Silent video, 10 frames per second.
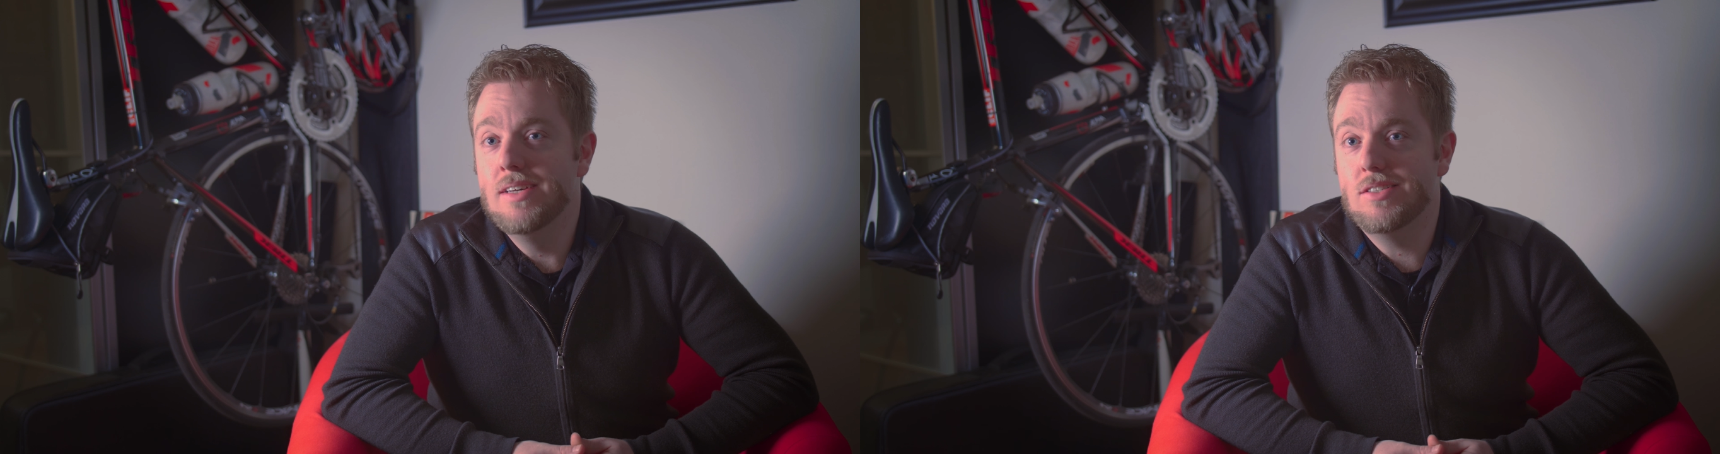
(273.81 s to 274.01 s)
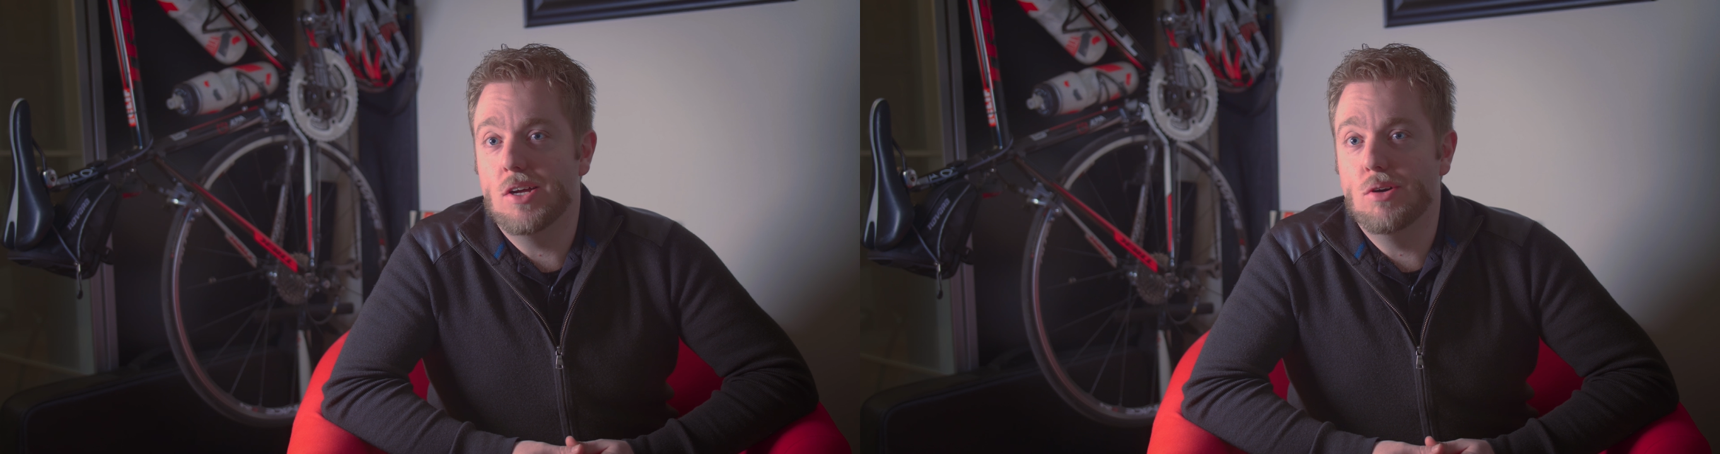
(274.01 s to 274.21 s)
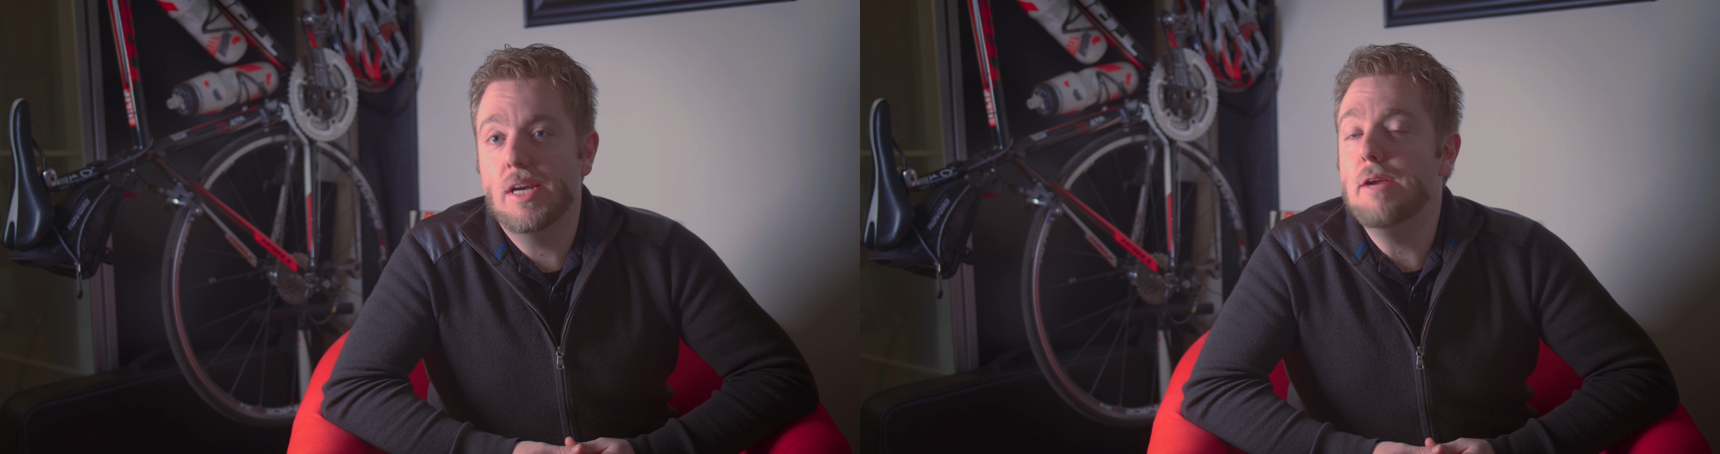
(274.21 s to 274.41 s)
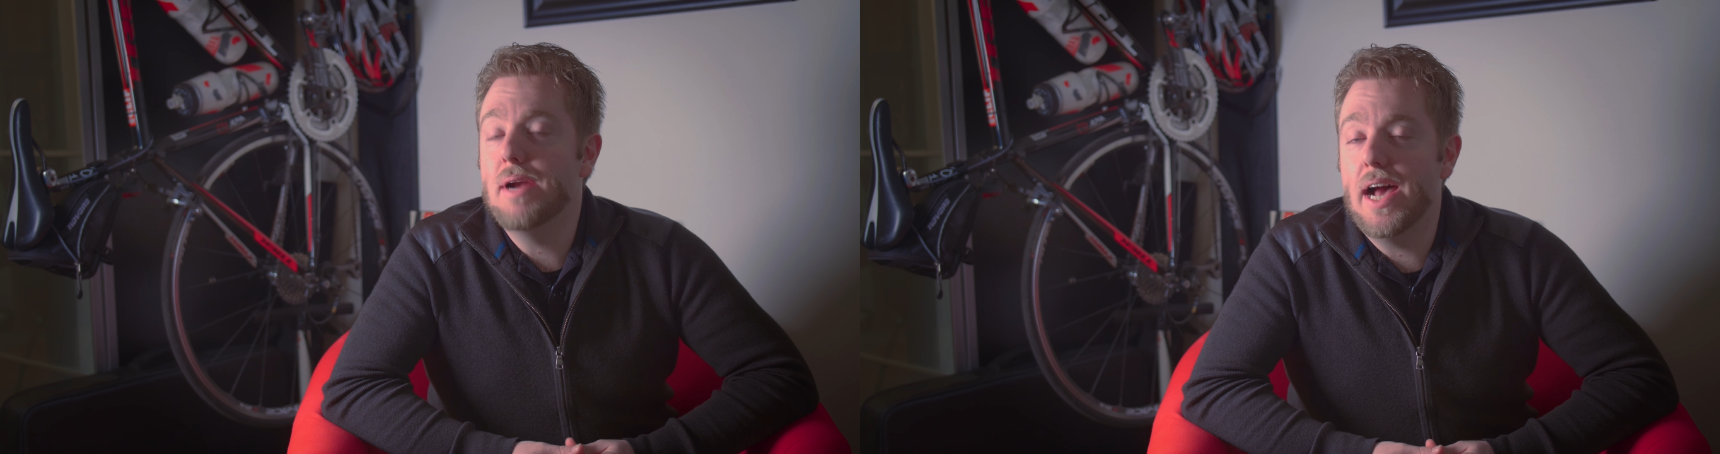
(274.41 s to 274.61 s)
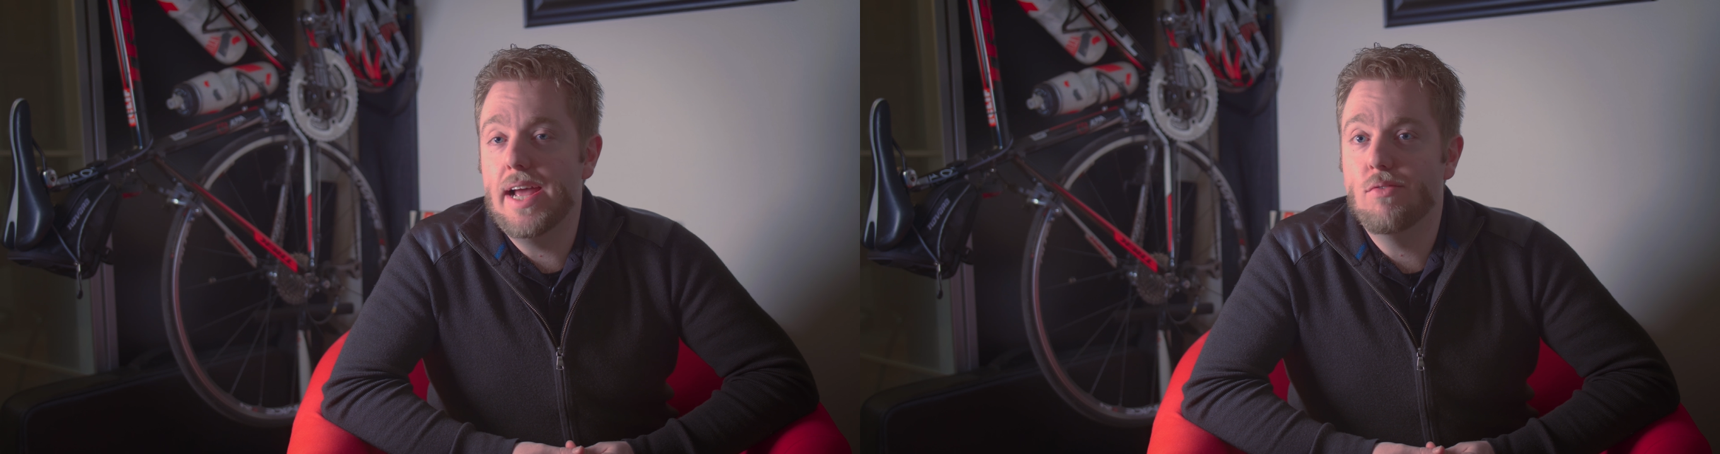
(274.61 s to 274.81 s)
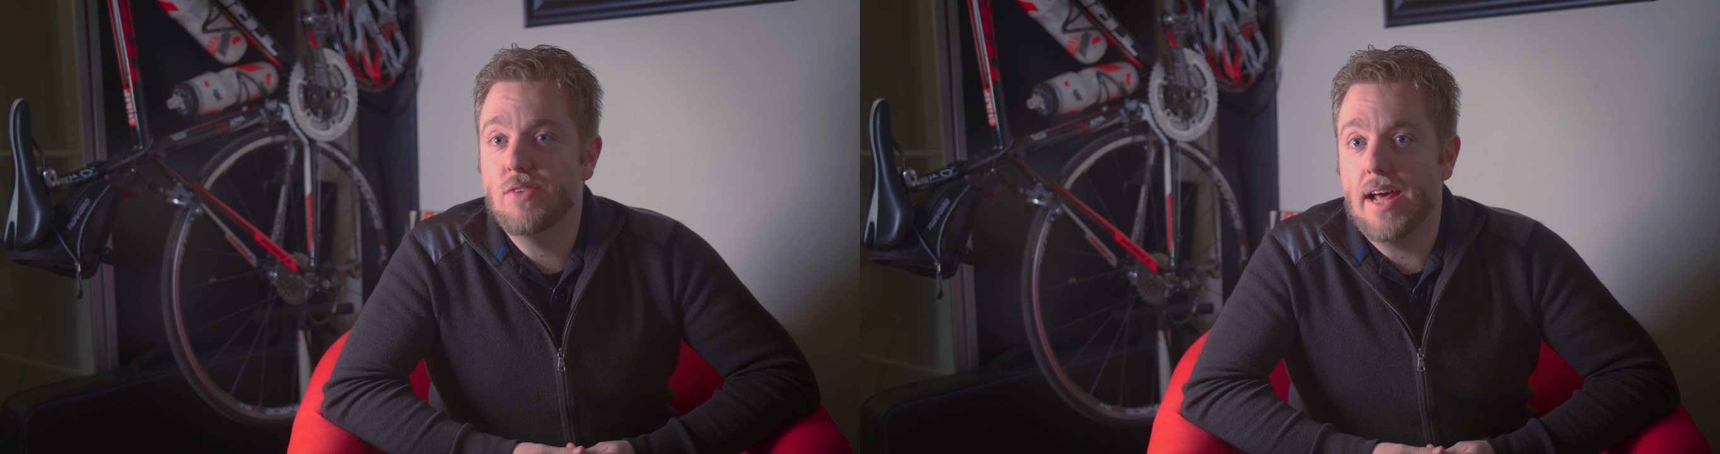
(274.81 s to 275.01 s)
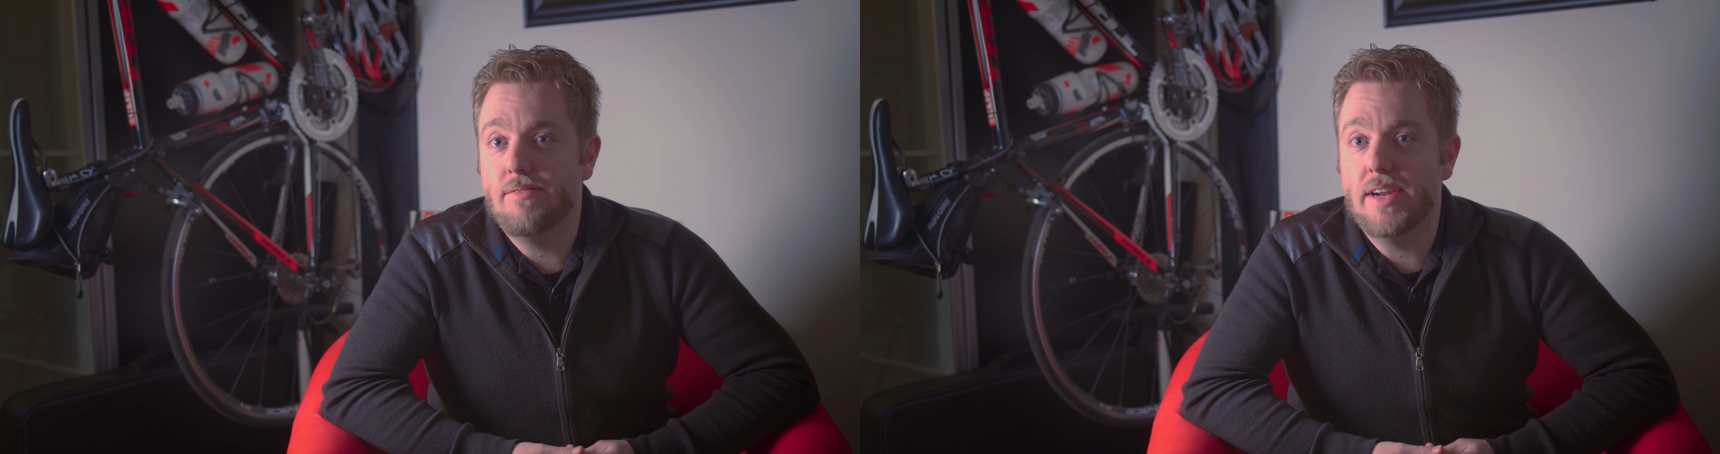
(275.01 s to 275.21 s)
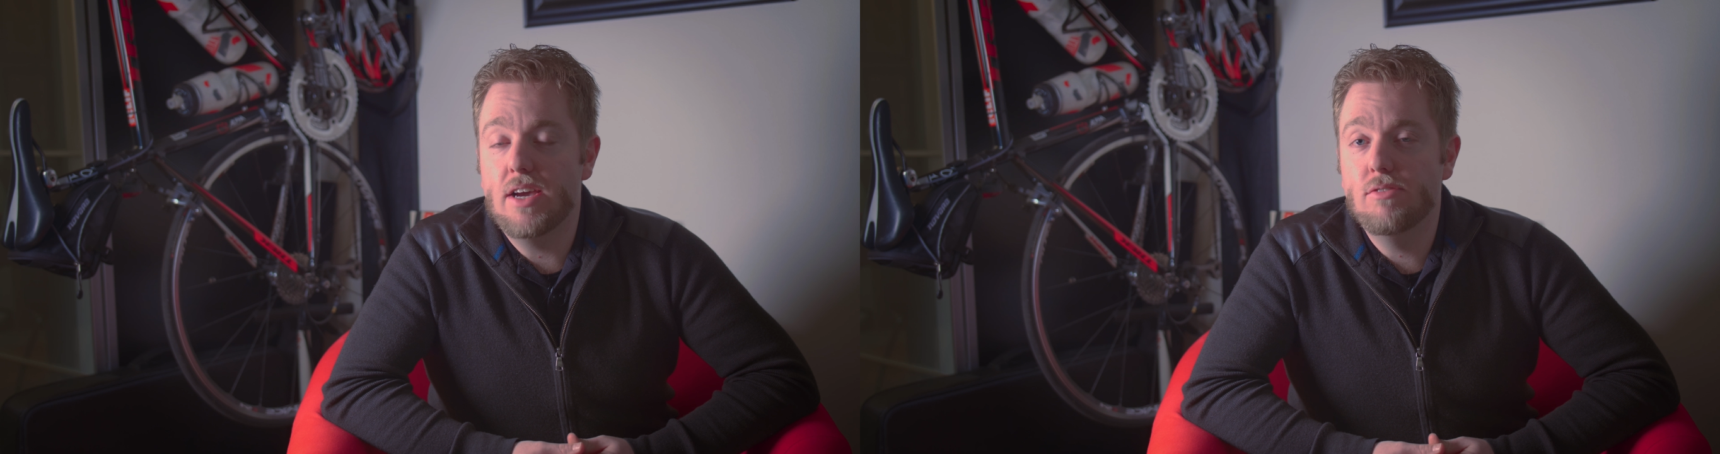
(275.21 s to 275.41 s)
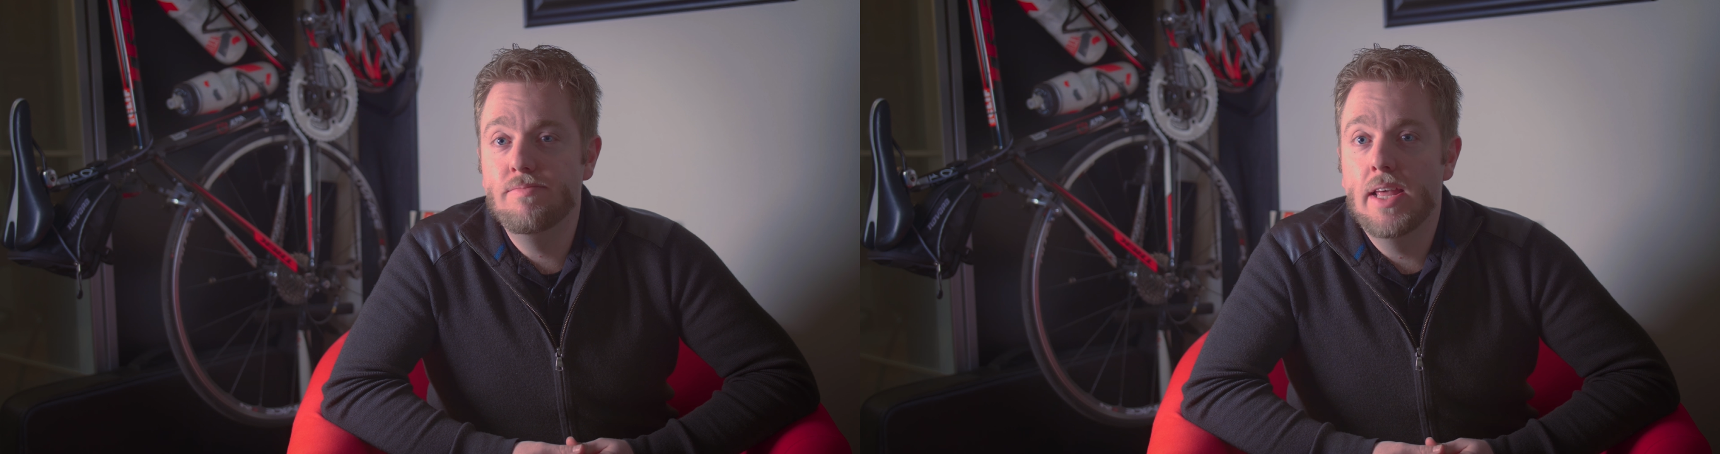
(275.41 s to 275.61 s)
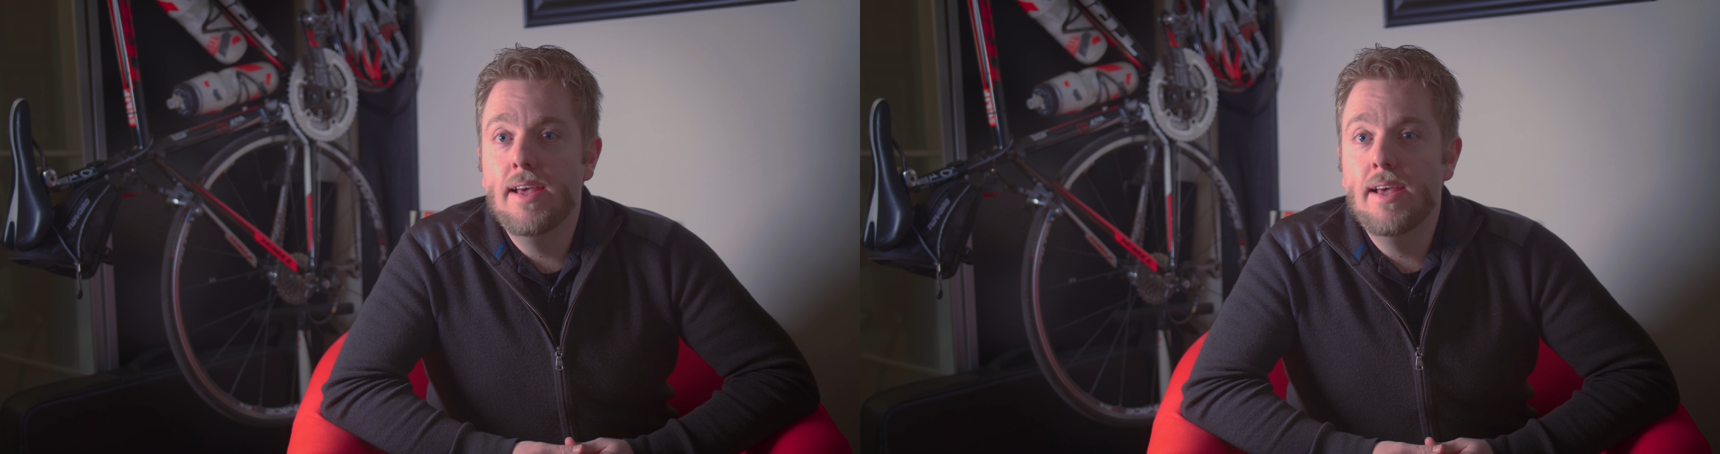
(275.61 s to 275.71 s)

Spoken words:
so keep an eye out for that video.